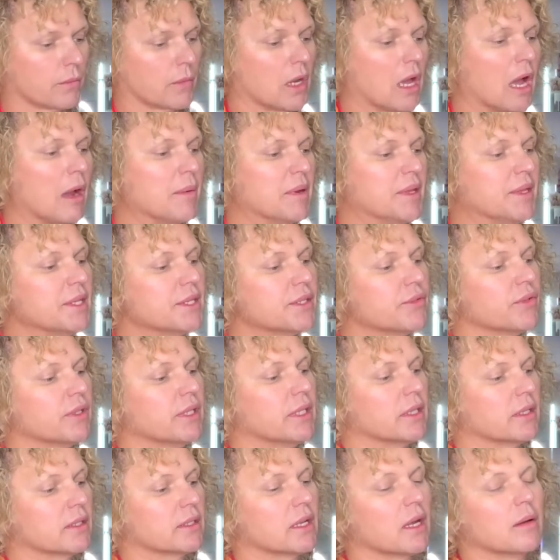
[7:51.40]
I mean, this really
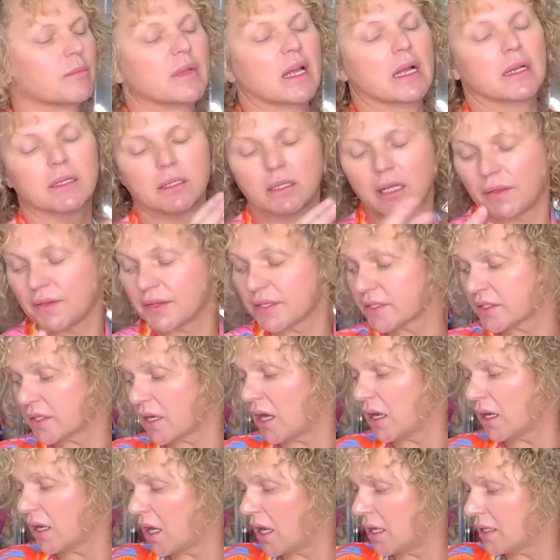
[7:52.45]
does come down to like the
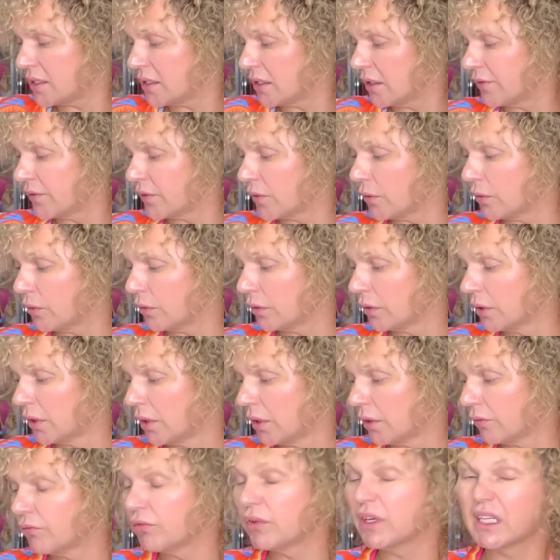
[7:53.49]
stylizing of it all.
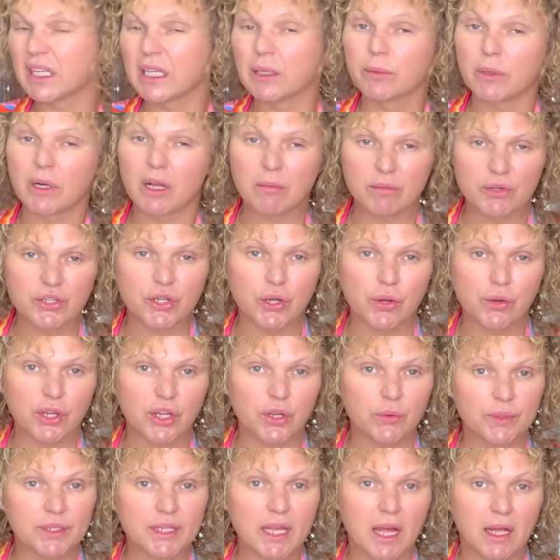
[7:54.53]
Really what I'm showing
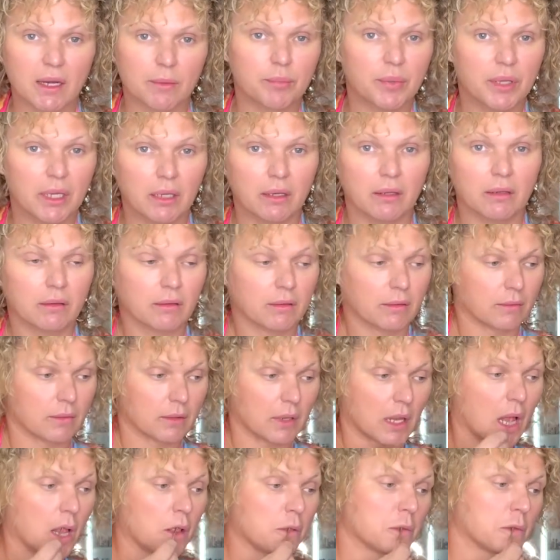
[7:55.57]
you is how to pin
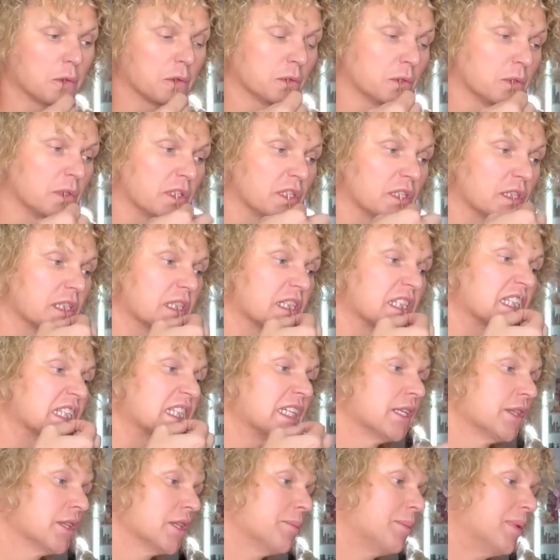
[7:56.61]

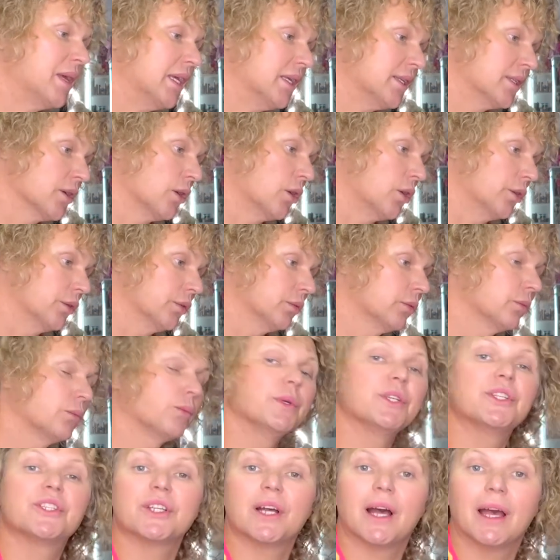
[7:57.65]
the piece on,
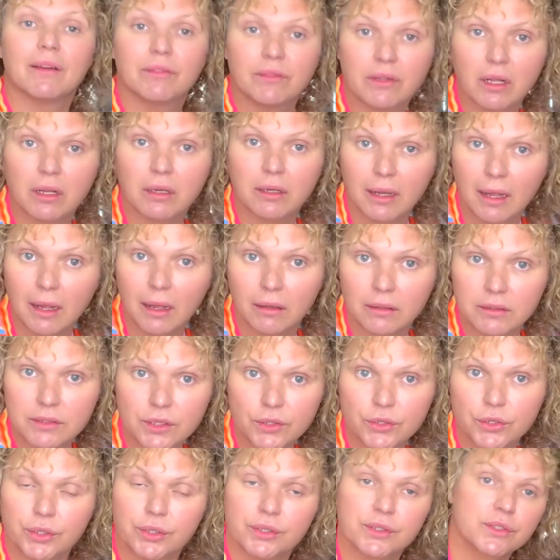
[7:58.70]
which I have done now. So
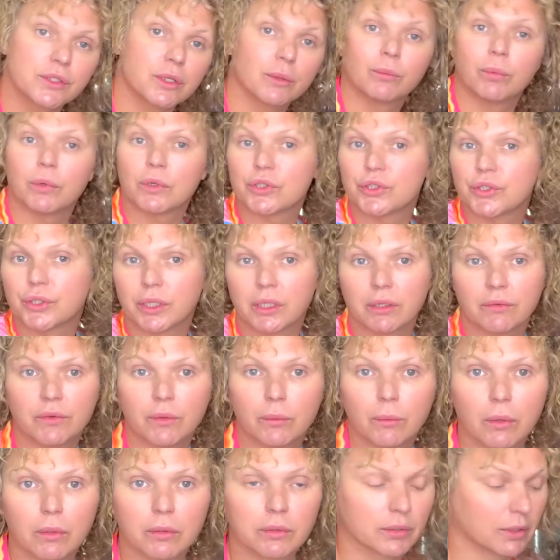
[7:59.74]
you can stop watching if you
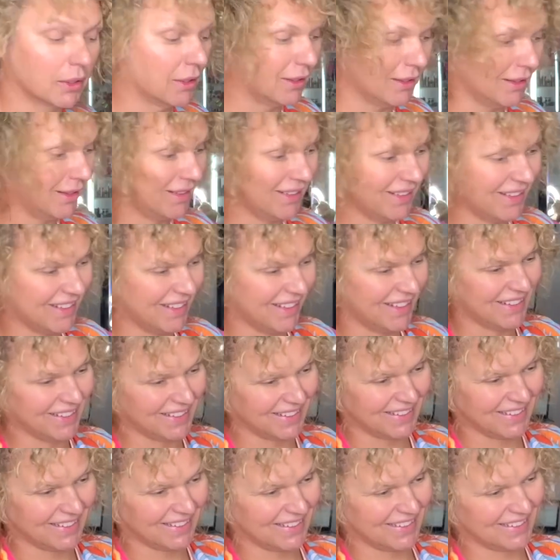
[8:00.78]
want.
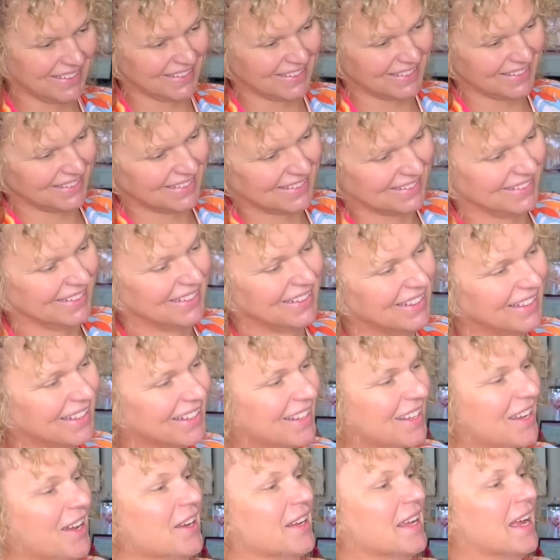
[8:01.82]

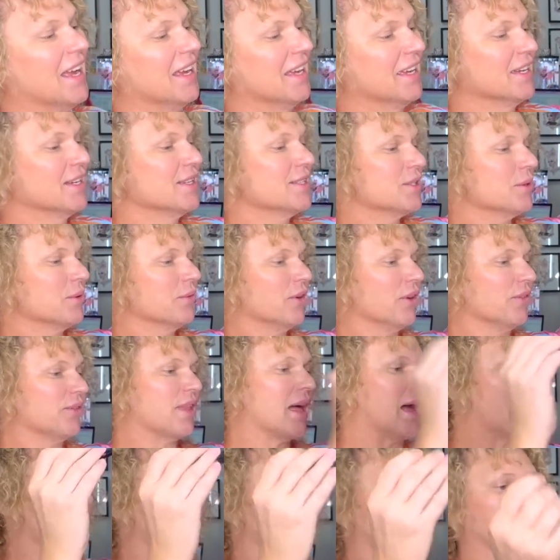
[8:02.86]
Okay, so I've got
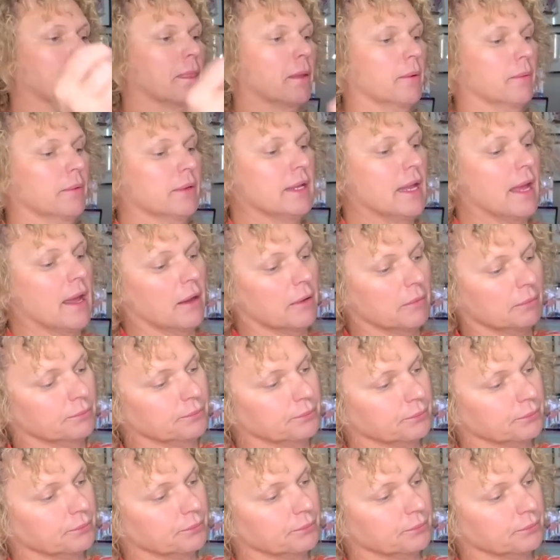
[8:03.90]
that. Now,